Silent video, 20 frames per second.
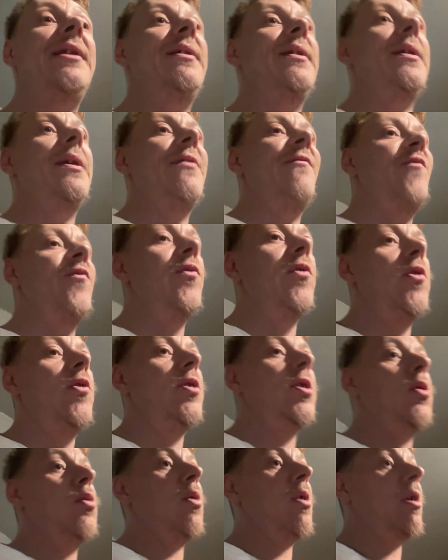therefore
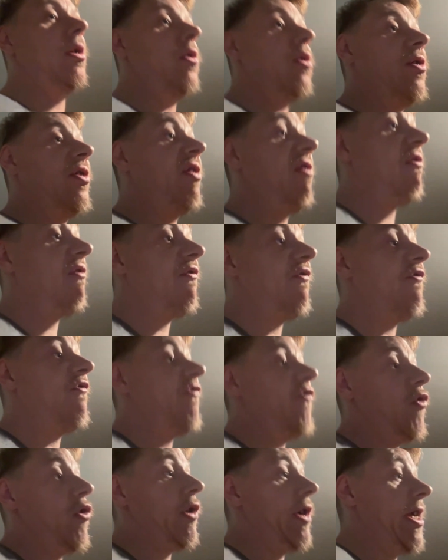you are not
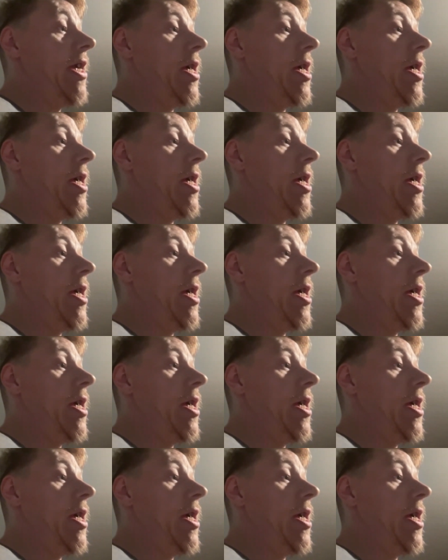free.